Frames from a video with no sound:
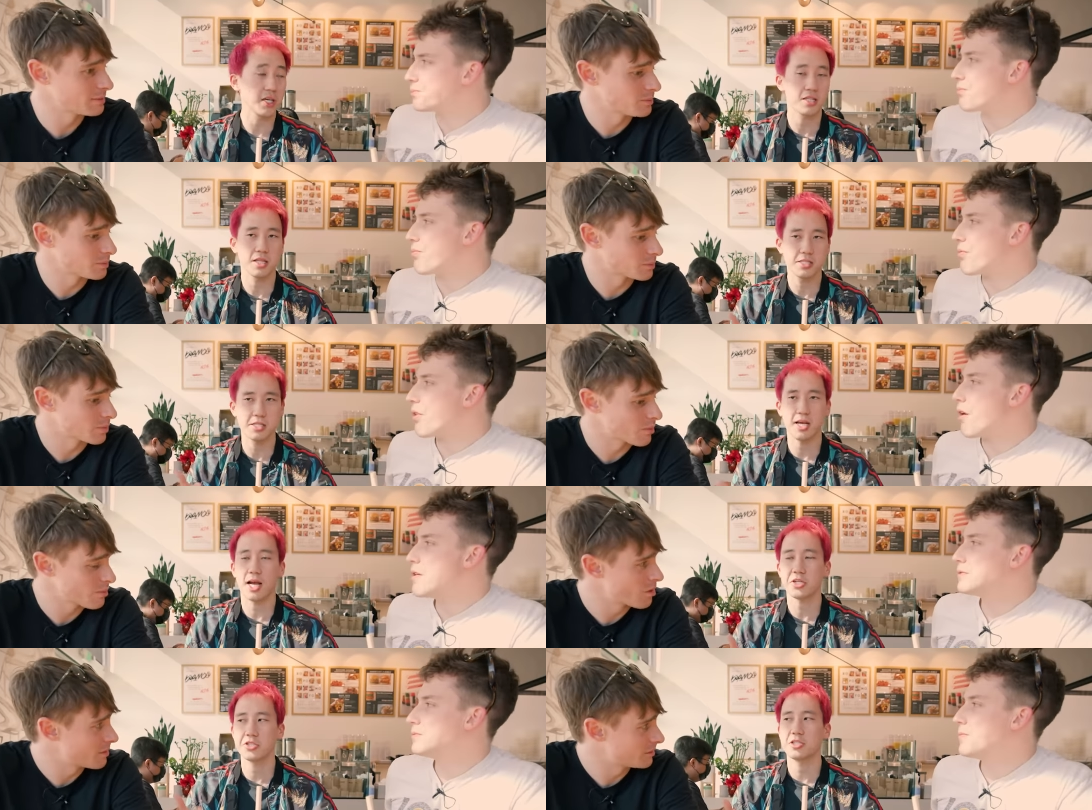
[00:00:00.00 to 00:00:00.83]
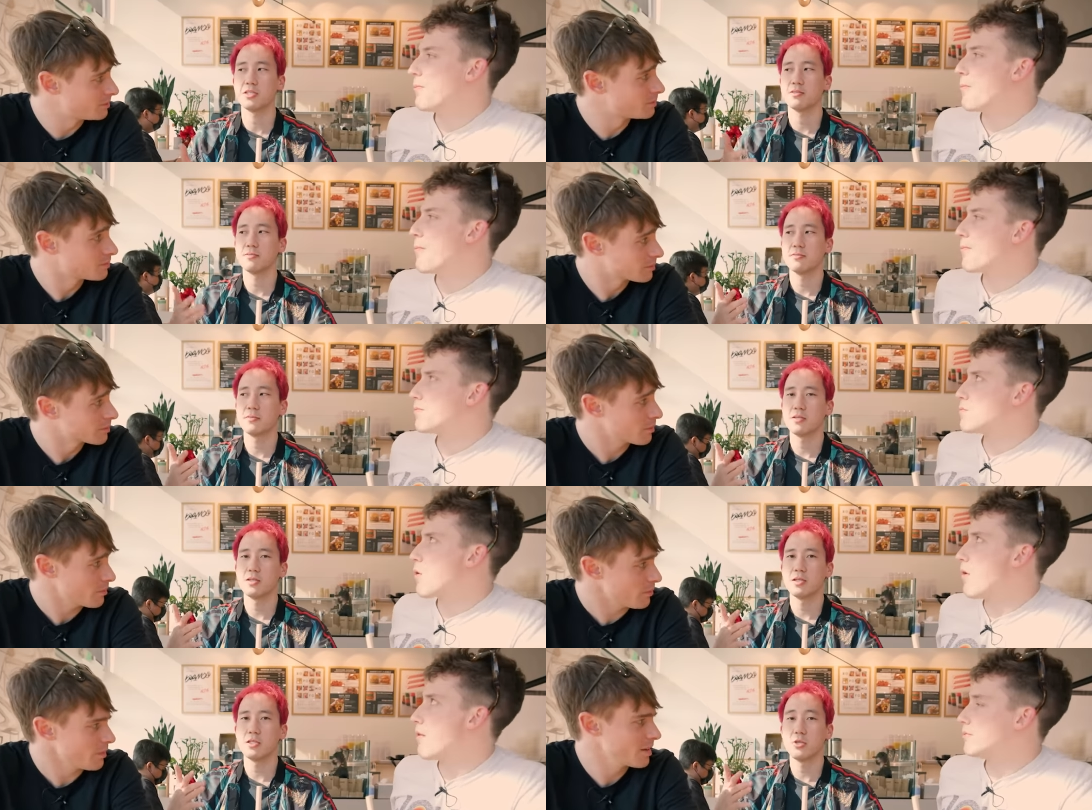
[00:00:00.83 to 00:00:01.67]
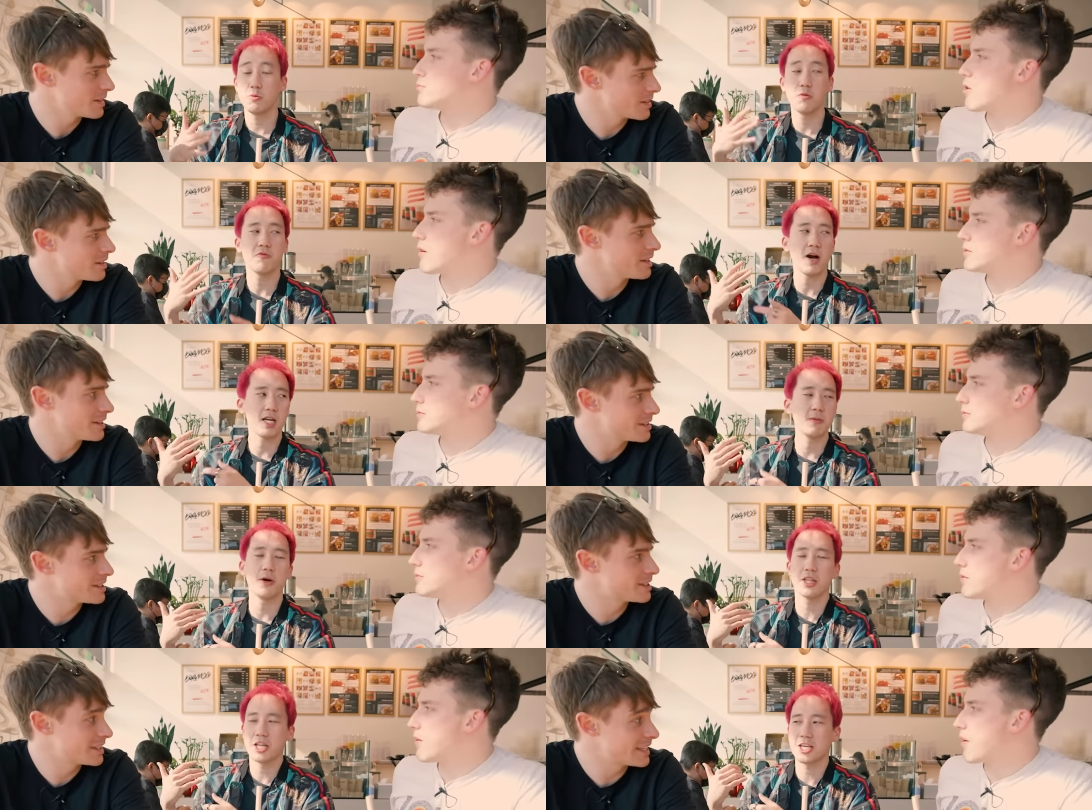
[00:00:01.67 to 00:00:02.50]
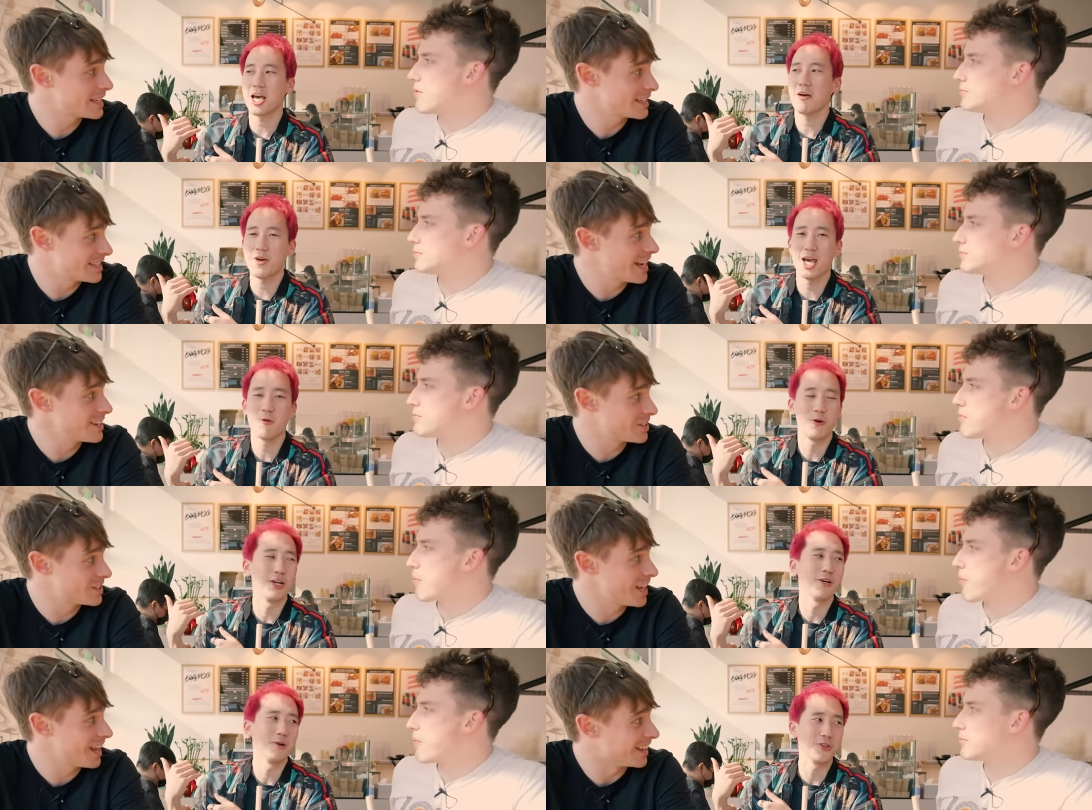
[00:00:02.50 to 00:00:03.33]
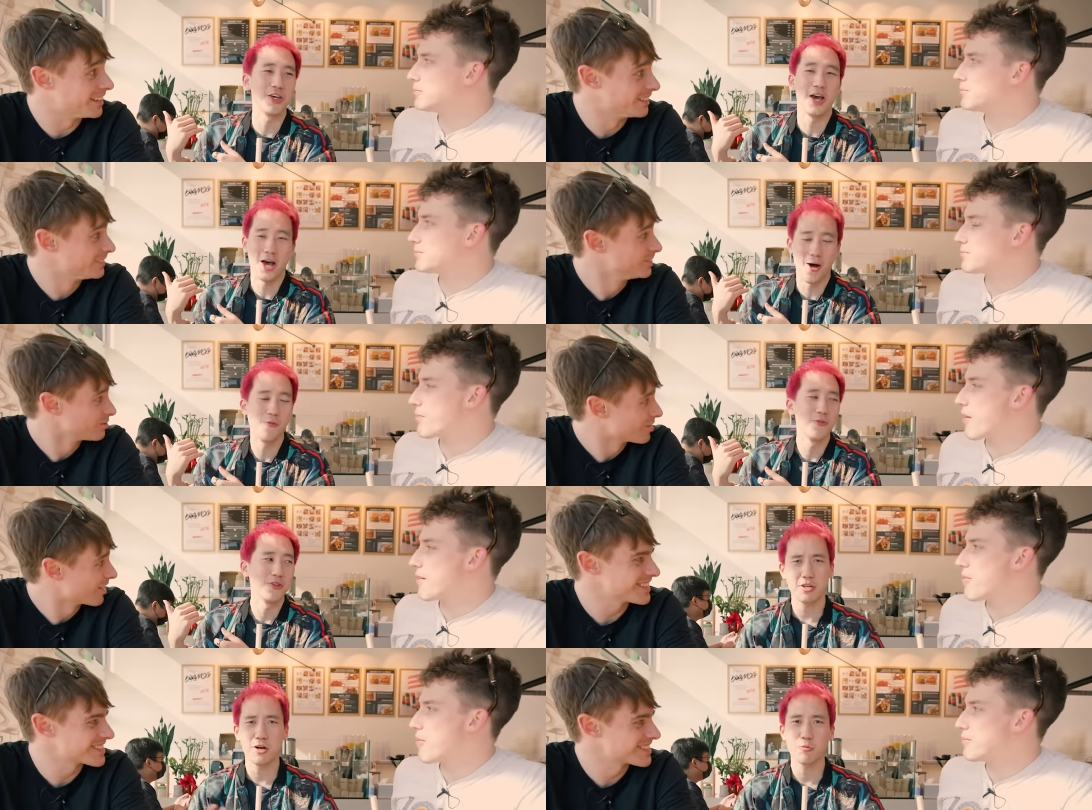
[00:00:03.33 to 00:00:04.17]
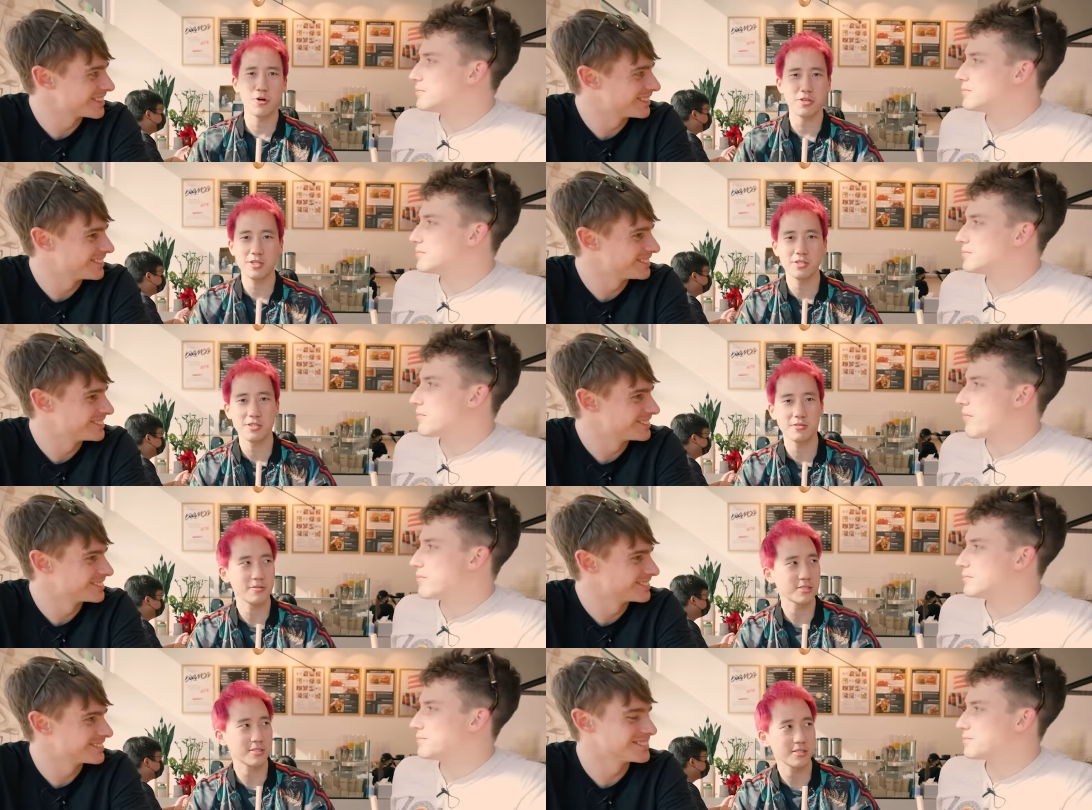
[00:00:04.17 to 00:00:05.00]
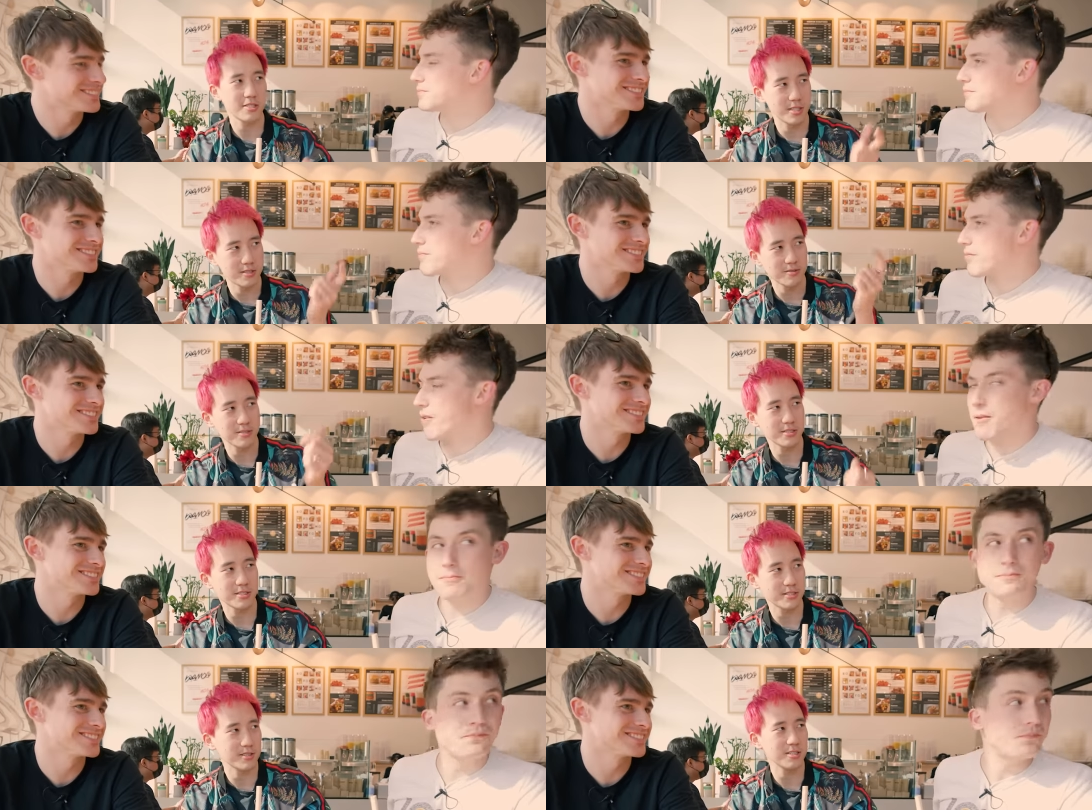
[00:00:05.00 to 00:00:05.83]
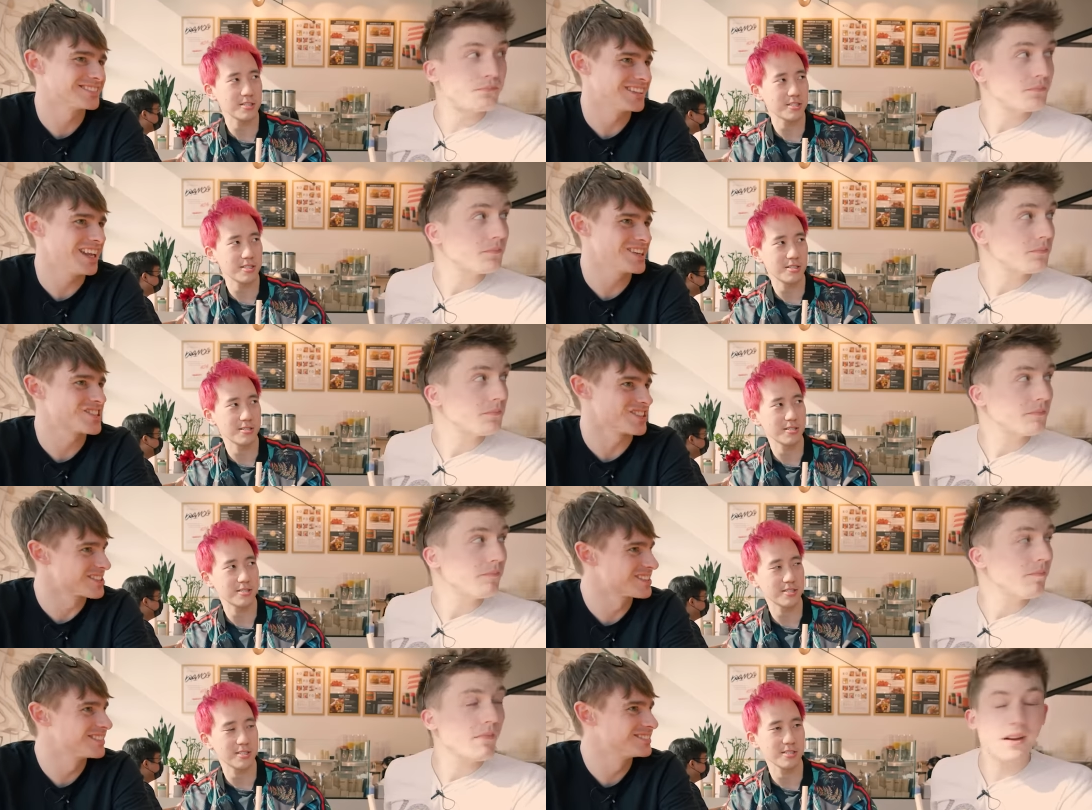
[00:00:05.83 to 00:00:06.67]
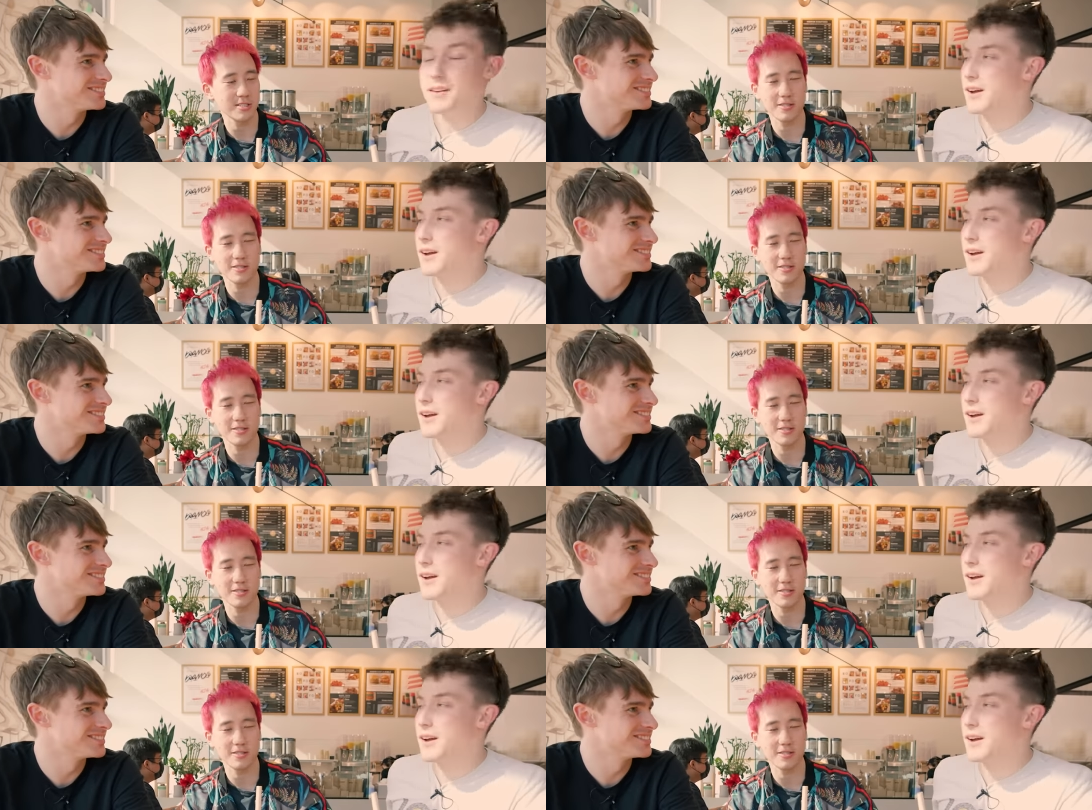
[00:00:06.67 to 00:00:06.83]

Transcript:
Speaker 1: Like this is actually you will find him at the cafe. Day to day. Yeah, he's just a hardworking, you know, he's just, he's just legend.